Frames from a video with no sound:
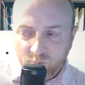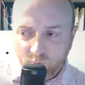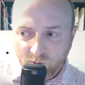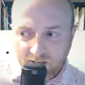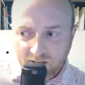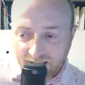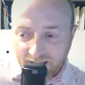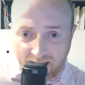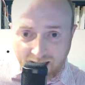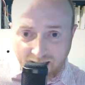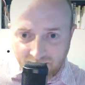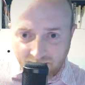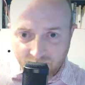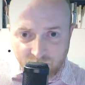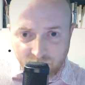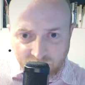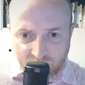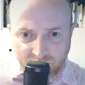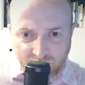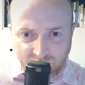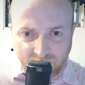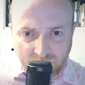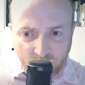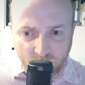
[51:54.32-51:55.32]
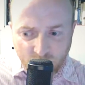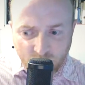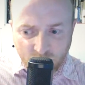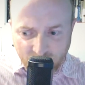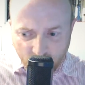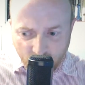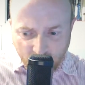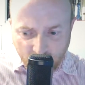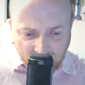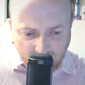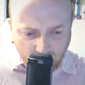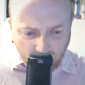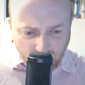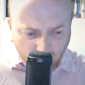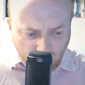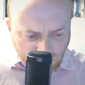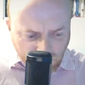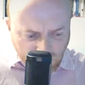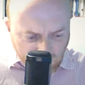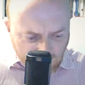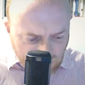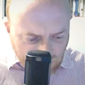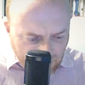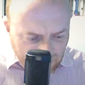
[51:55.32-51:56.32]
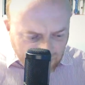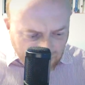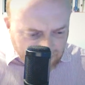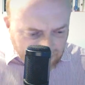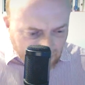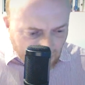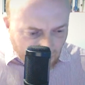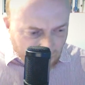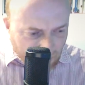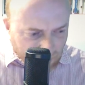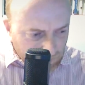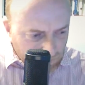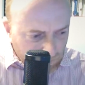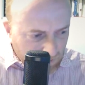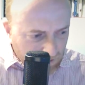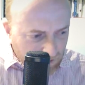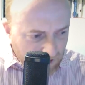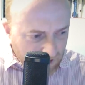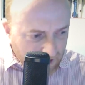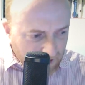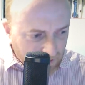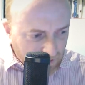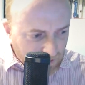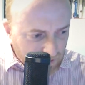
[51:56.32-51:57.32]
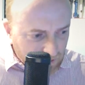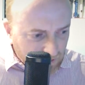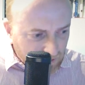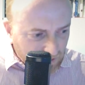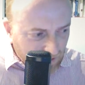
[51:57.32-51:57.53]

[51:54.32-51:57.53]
yeah, absolutely. Which he does, but that's